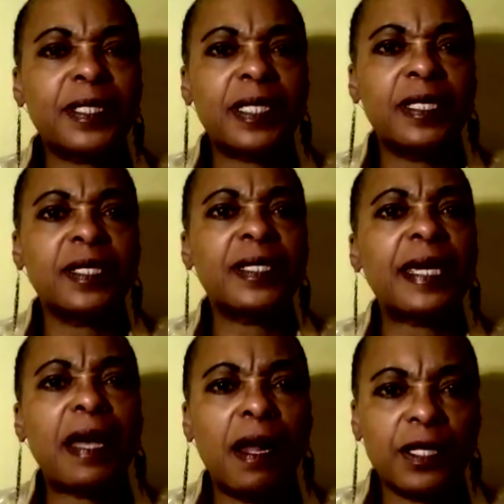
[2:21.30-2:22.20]
in a
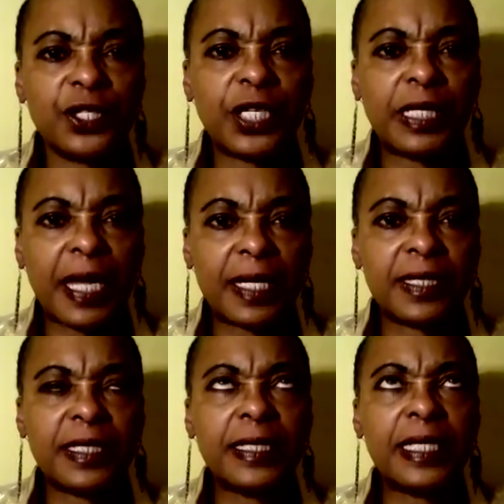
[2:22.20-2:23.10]
psychology class
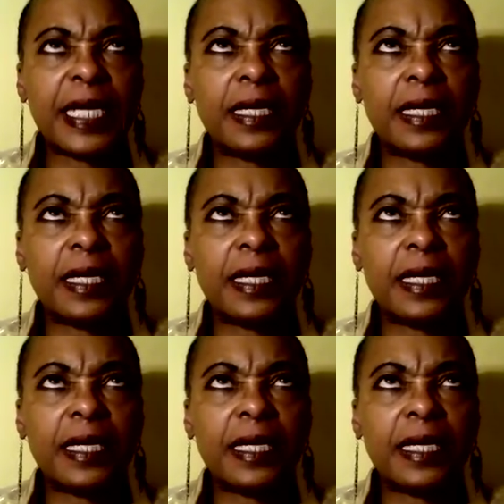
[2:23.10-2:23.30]
in